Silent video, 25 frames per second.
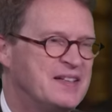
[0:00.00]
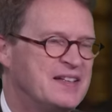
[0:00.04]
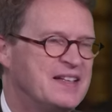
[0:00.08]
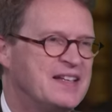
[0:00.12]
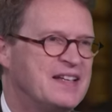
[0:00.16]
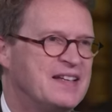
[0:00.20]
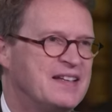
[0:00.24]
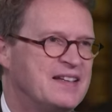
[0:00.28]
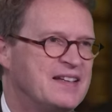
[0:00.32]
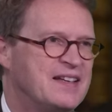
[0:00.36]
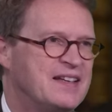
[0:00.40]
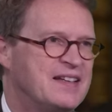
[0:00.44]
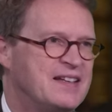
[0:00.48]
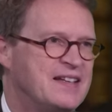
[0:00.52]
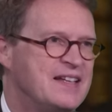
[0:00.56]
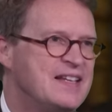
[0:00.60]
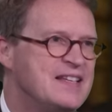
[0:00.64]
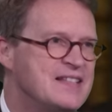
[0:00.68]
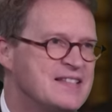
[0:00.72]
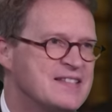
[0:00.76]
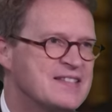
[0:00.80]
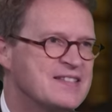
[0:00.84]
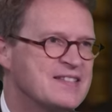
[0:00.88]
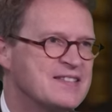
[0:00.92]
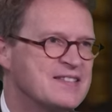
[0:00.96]
And th they
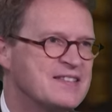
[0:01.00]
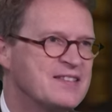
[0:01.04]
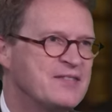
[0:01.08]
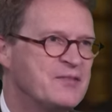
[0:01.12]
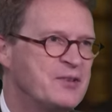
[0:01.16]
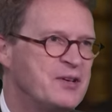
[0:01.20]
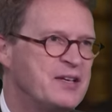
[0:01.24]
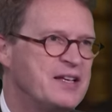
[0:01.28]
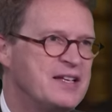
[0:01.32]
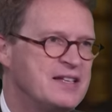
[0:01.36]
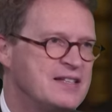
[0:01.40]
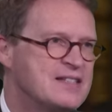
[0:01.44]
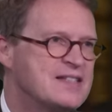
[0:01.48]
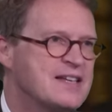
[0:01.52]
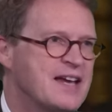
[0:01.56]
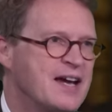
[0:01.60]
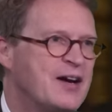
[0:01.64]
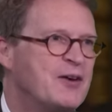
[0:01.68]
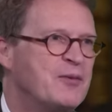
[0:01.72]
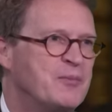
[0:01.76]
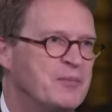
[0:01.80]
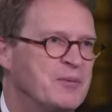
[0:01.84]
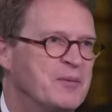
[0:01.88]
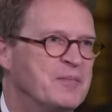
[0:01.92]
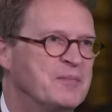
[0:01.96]
need to, we need to
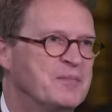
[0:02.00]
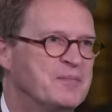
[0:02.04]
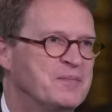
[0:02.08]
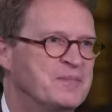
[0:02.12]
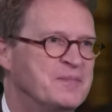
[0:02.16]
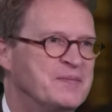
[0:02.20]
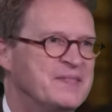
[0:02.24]
help them.